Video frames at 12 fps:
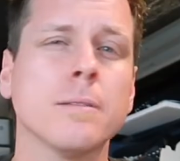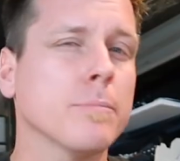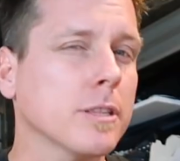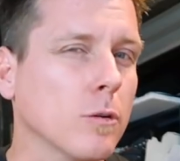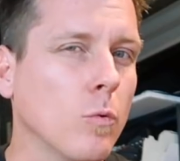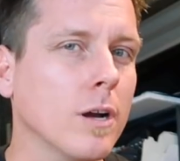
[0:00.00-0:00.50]

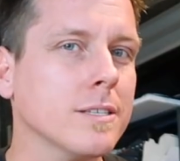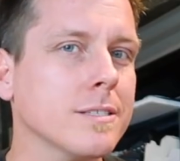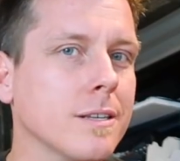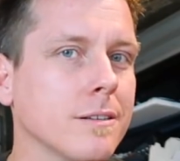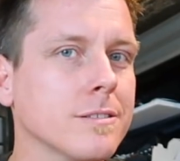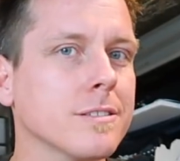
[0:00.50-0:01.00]
But the ones
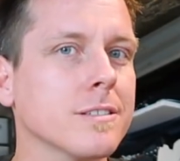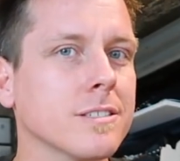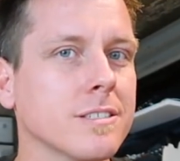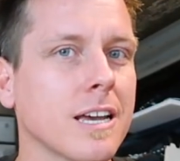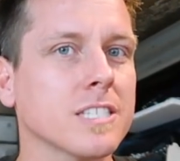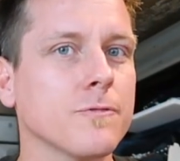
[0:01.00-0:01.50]
that are
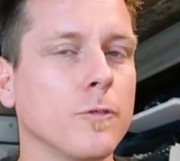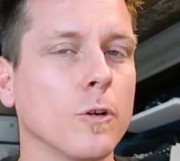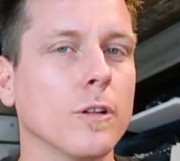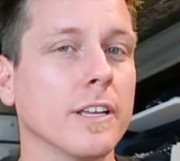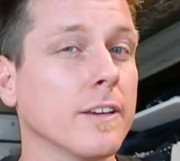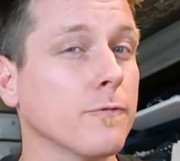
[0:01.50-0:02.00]

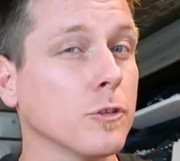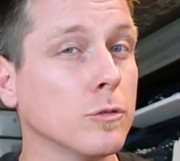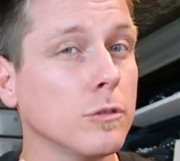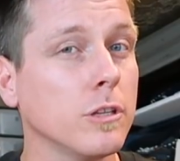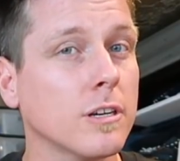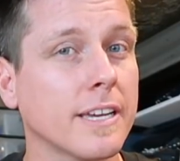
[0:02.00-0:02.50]
successful, if
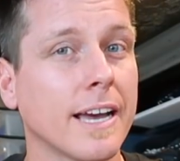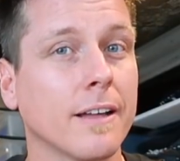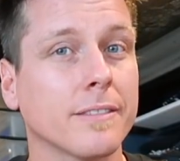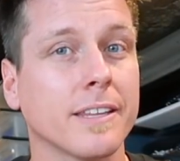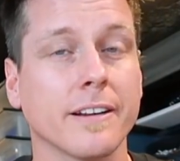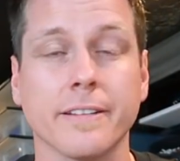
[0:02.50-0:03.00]
you look
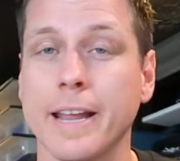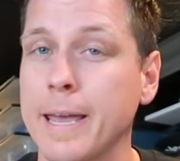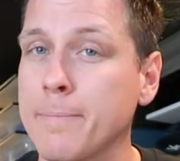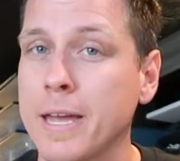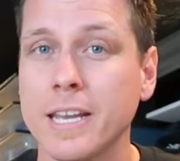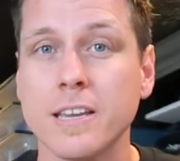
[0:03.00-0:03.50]
out there,
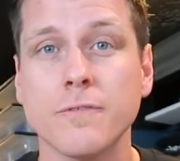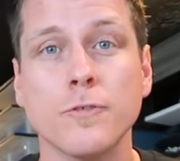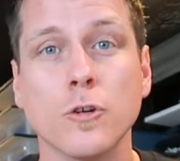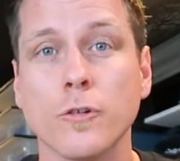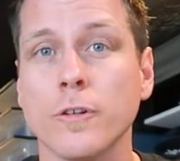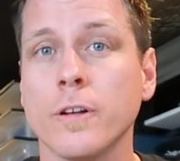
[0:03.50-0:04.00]
name any of
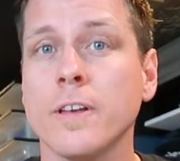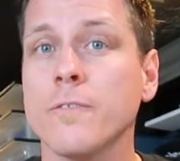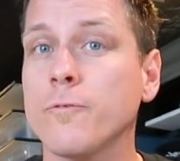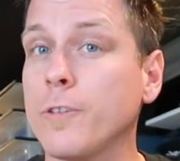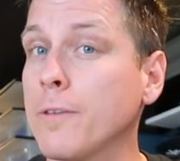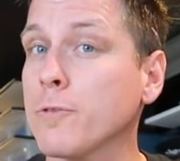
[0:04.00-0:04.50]
your
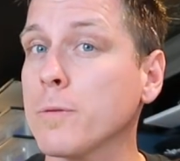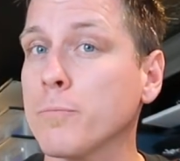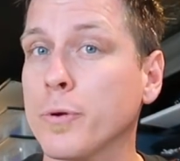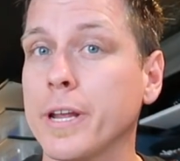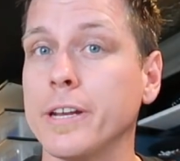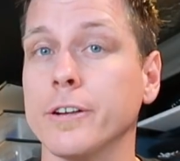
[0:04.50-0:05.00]
favorite
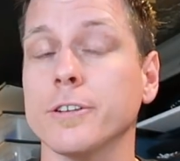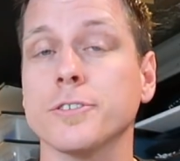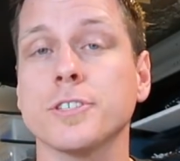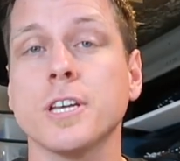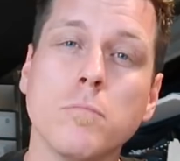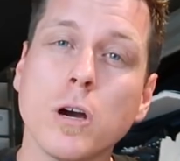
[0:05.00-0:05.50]

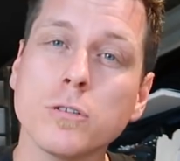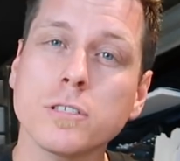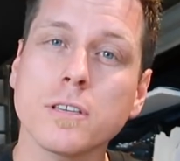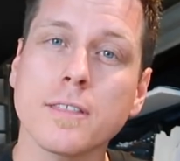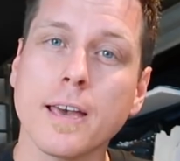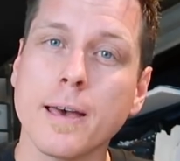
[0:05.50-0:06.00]
breeders,
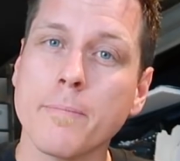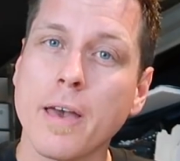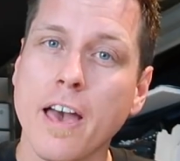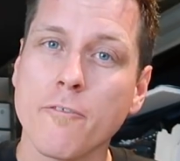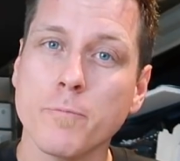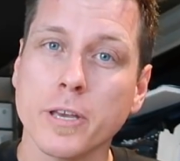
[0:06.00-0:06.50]
most of them
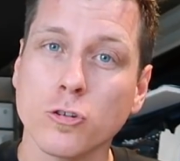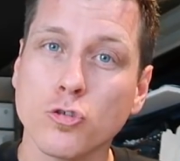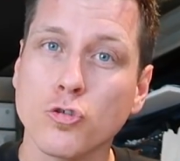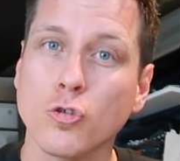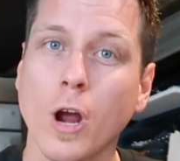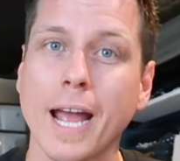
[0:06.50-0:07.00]
have been
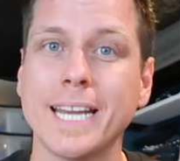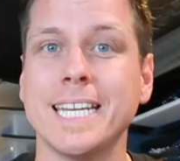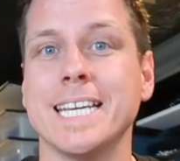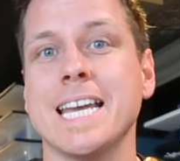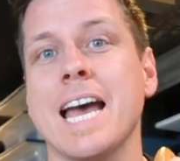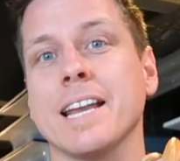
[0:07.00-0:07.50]

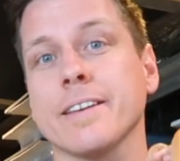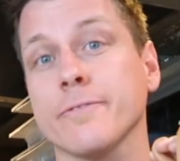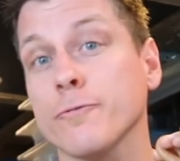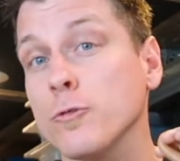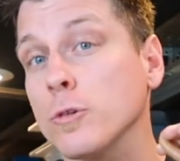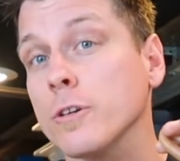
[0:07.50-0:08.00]
grinding at
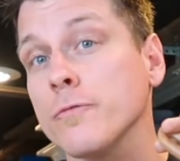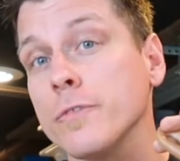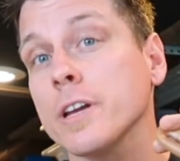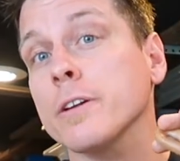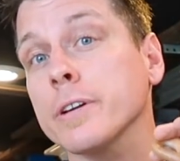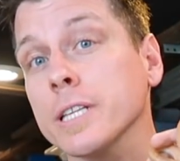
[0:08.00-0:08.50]
it for a
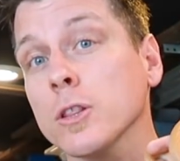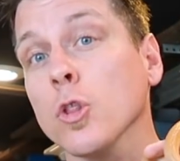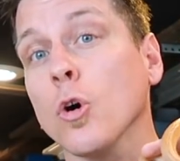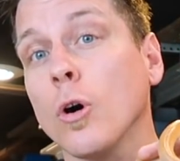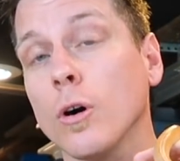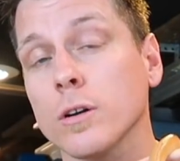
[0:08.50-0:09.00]
very
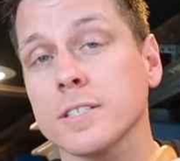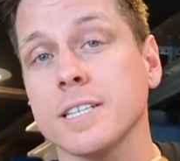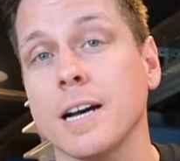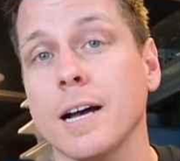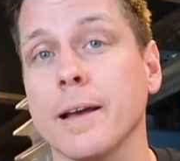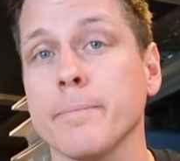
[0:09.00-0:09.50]
long
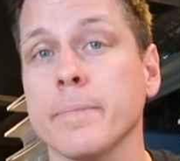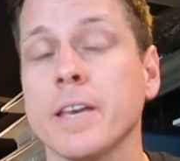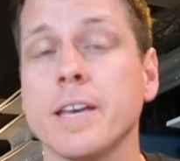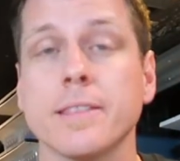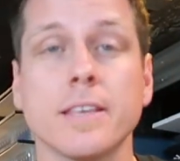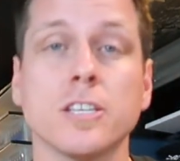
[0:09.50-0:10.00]
time.
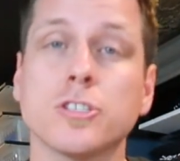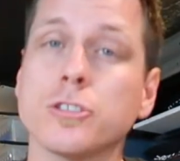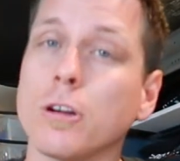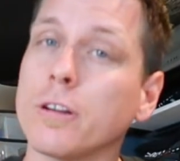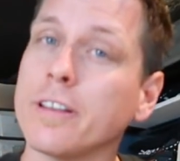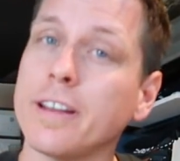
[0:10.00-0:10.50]
They
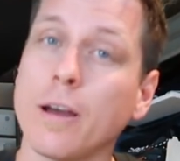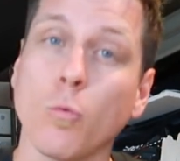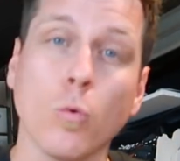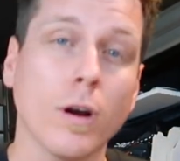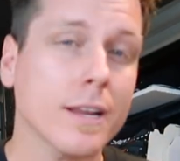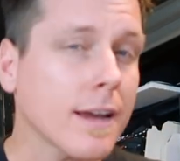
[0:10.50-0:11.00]
started
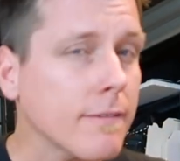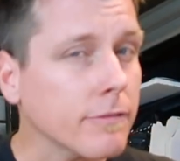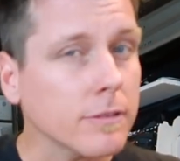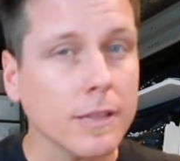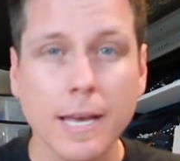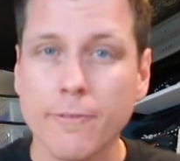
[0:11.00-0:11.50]
at
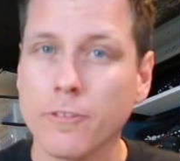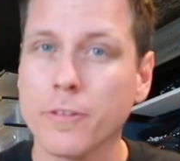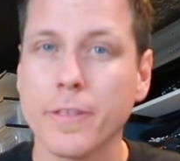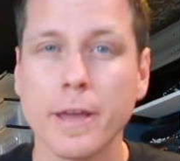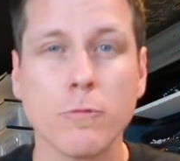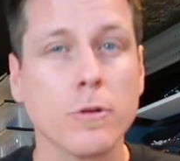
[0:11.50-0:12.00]
whatever level
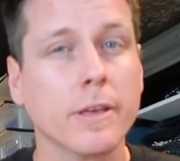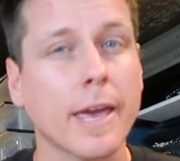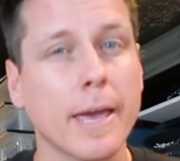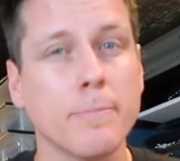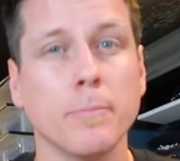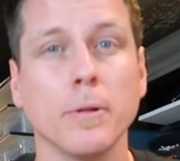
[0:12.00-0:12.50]
they were
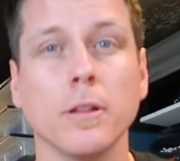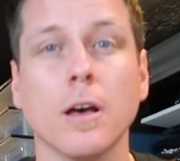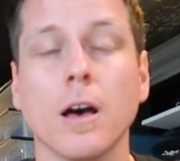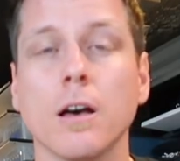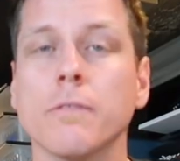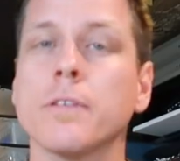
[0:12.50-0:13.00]
capable
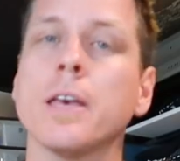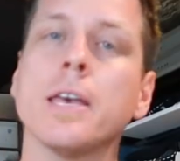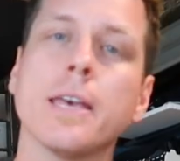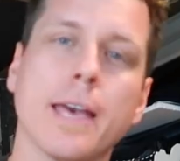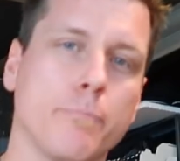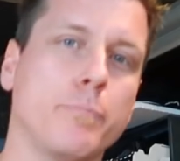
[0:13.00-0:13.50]
of
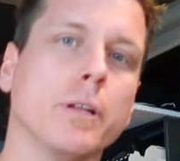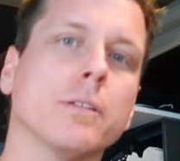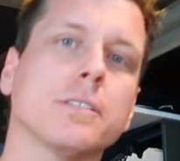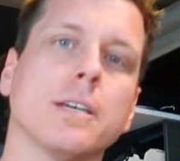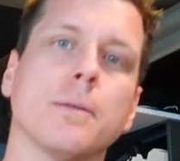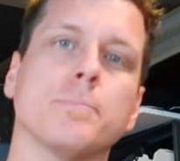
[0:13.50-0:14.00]
and
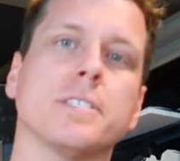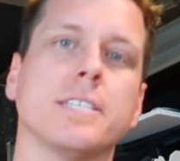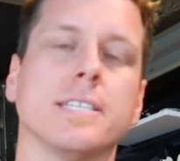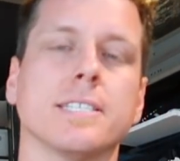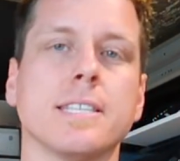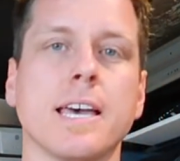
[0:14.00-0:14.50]
built up
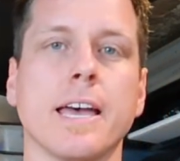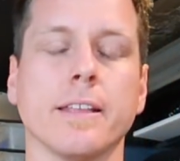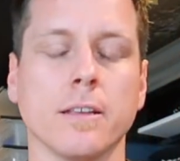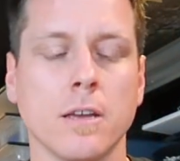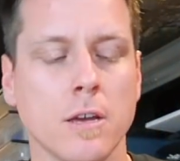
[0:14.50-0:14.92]
since then.